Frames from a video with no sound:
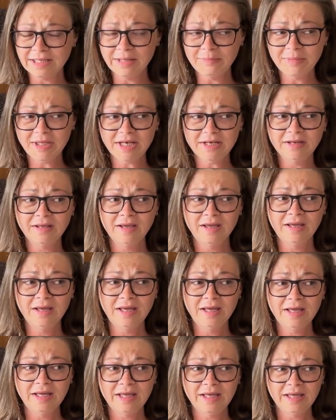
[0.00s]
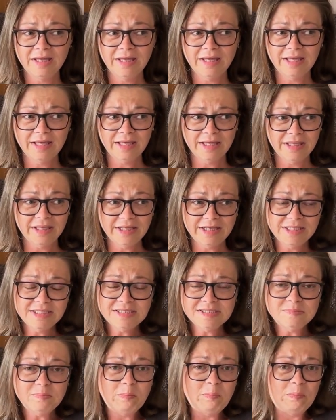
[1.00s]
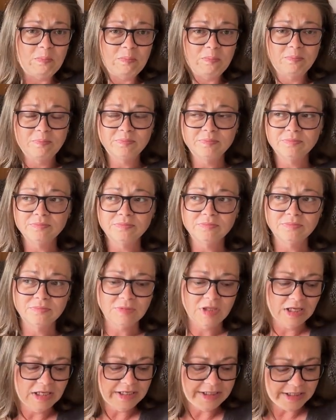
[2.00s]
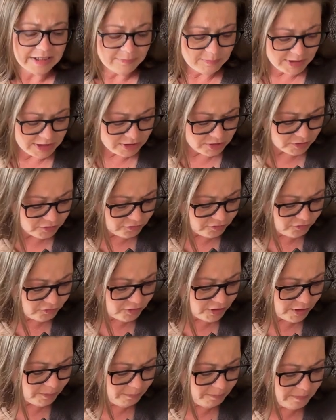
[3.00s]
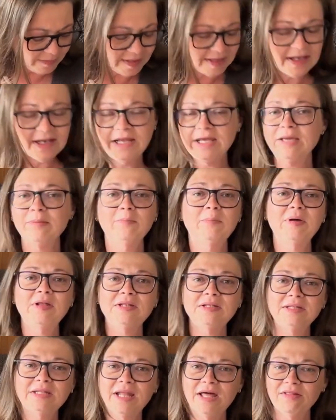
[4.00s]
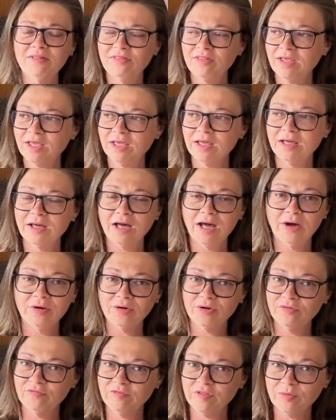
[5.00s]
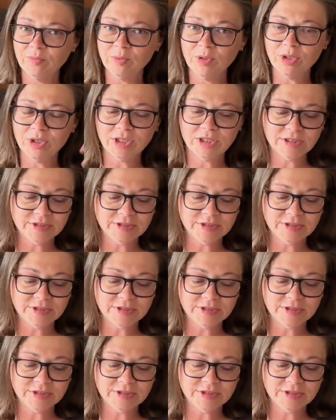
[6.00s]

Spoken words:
I mean, it is a little bit of peeling, but nothing out of the world.